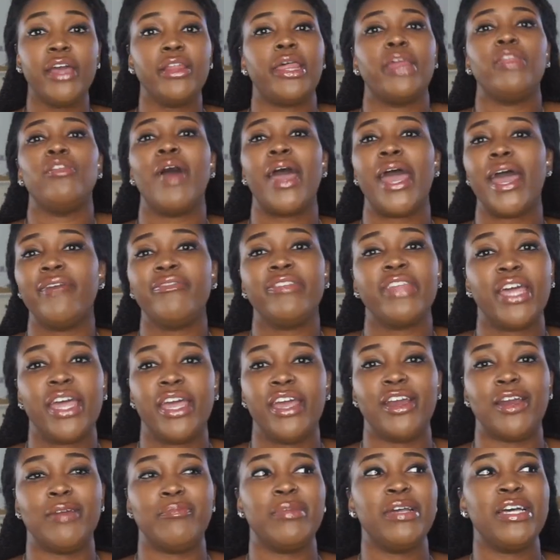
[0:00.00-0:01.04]
They don't have to
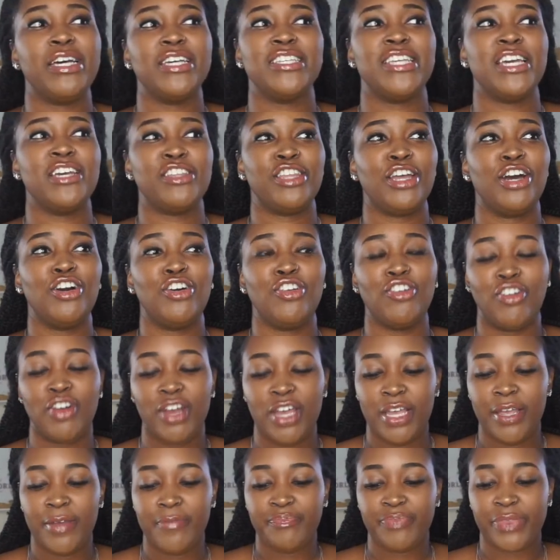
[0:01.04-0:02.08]
care, because they know
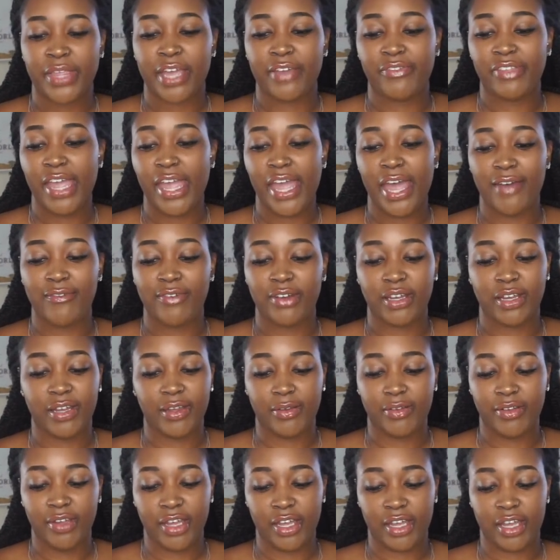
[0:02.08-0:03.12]
if they have
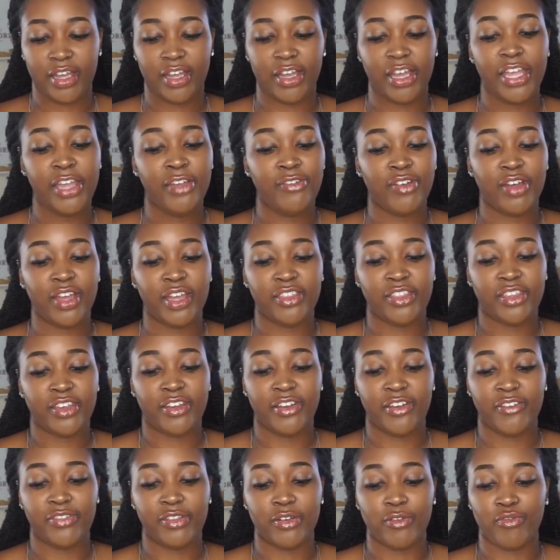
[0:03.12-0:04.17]

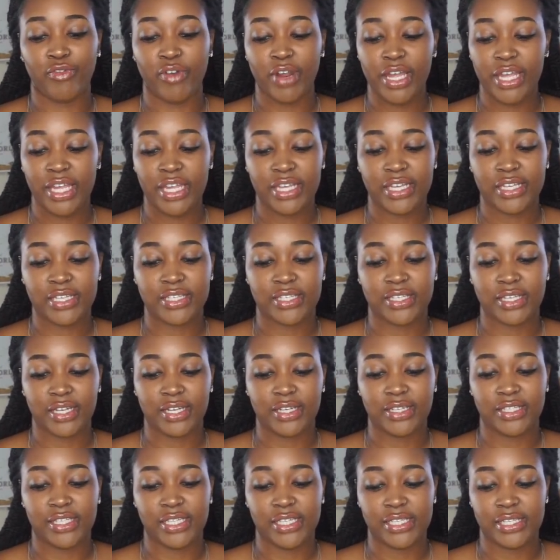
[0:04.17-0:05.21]
if the rent is
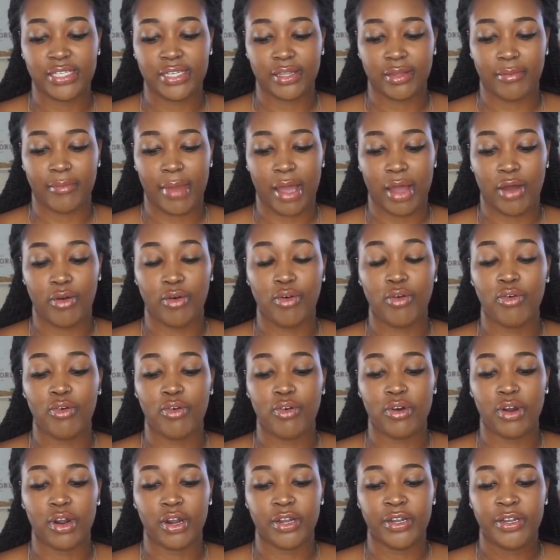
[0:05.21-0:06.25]
a decent amount
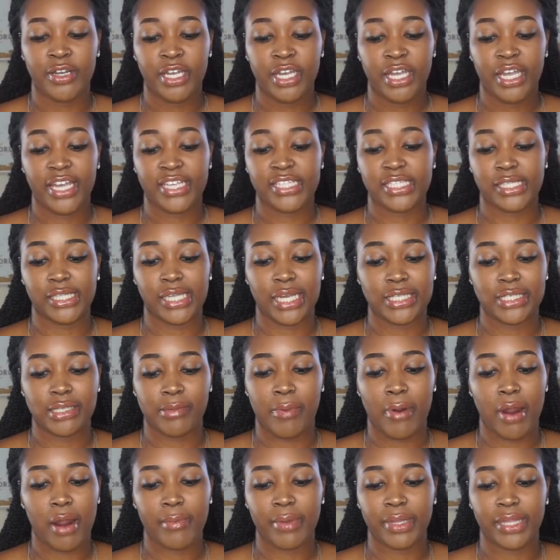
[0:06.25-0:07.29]
or it's a nice
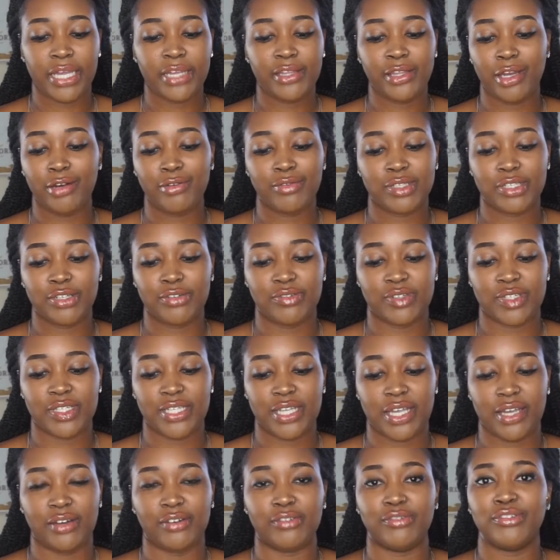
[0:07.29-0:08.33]
apartment, they know it's going to
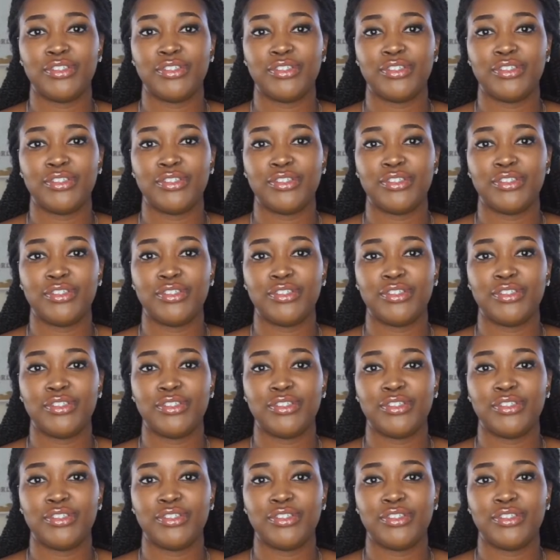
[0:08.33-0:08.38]
sell.